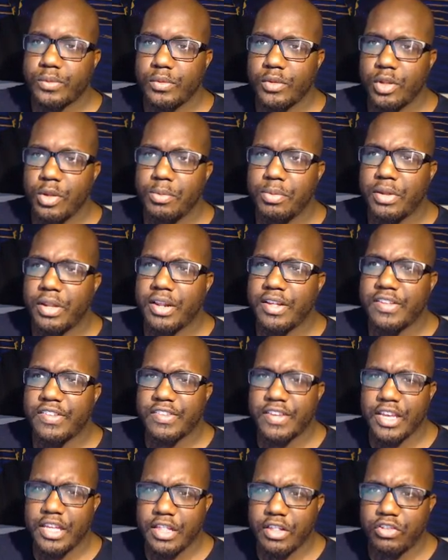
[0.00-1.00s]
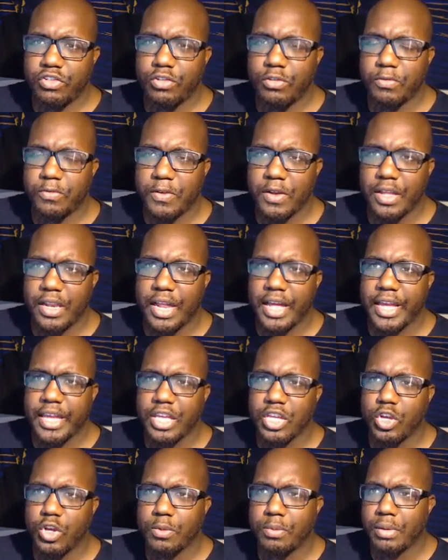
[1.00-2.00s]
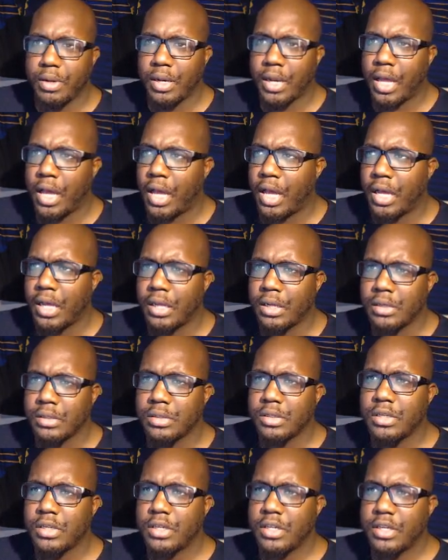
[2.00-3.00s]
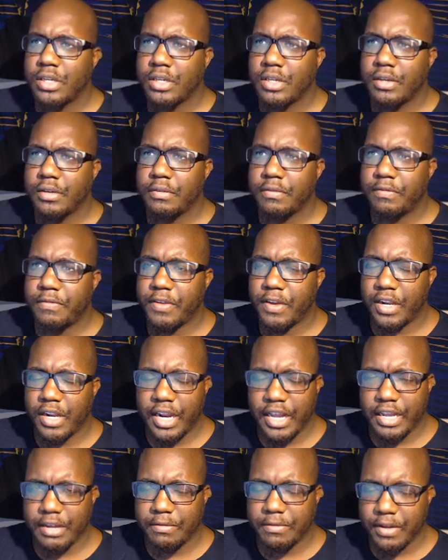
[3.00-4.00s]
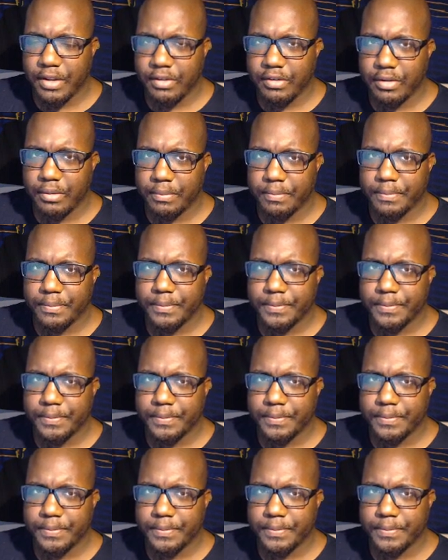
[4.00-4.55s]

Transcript: But let's say that you feel like you belong feeling like a victim.